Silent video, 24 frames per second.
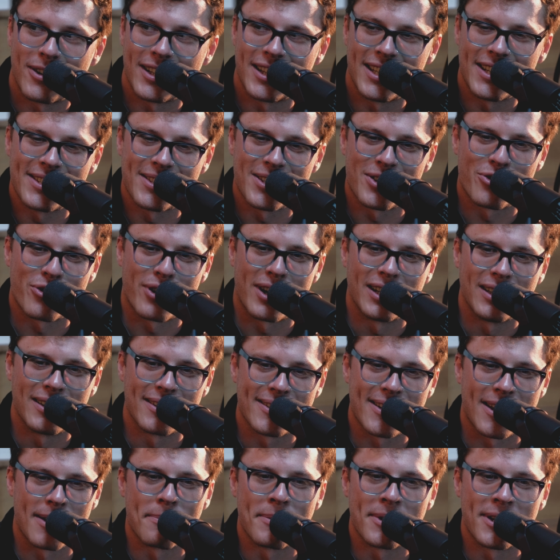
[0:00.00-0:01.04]
at least the trailer's
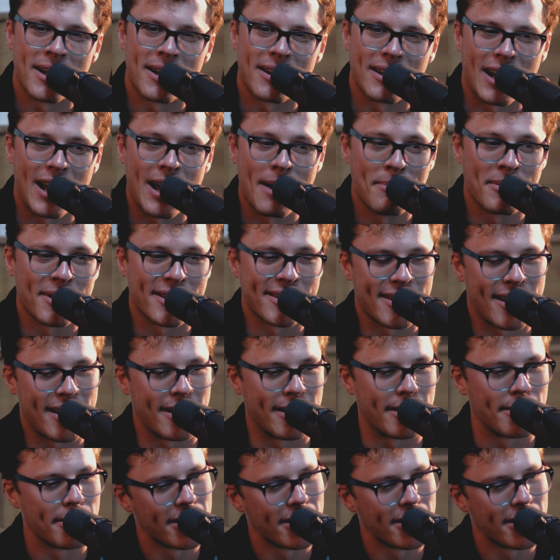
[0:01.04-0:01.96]
coming out. I'm excited.